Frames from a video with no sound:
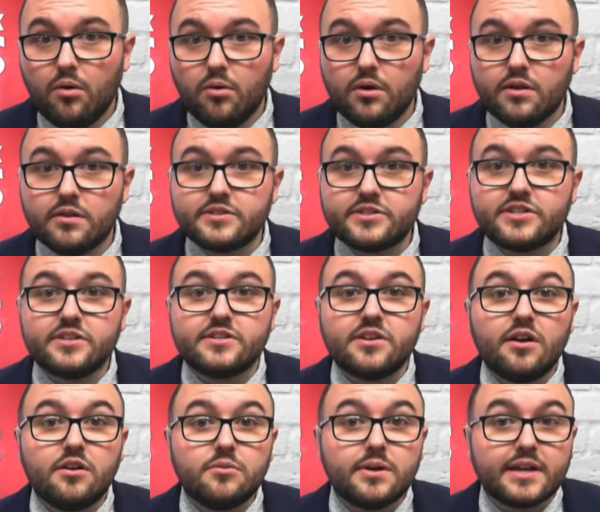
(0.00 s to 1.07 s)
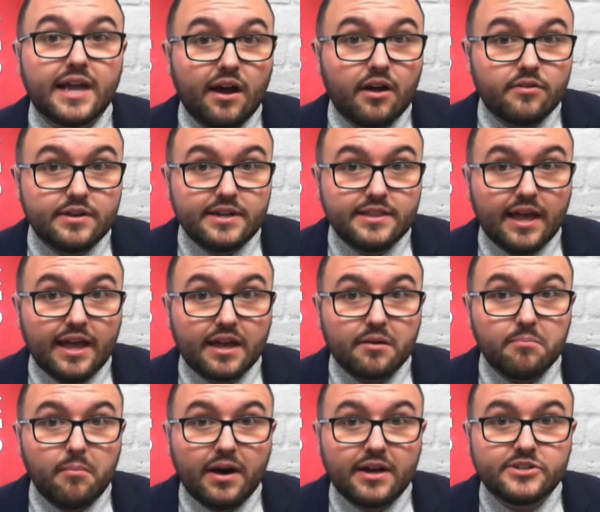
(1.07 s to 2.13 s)
Well, Chautauqua County,
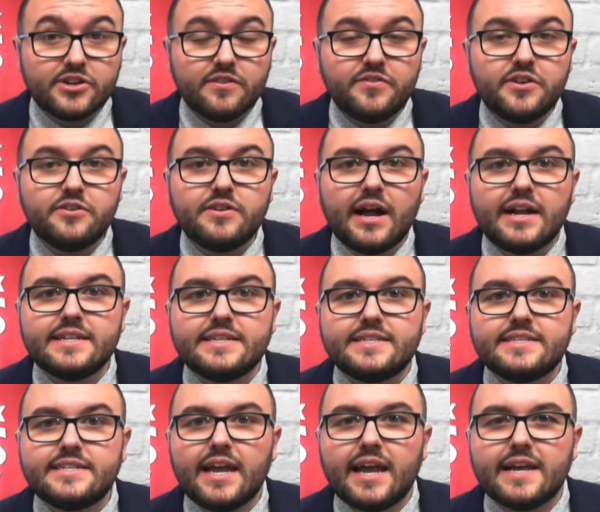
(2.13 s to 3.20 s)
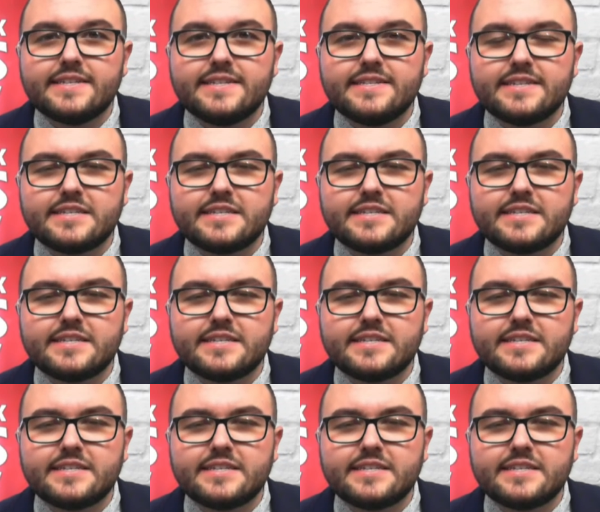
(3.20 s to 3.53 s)
like much of the United States,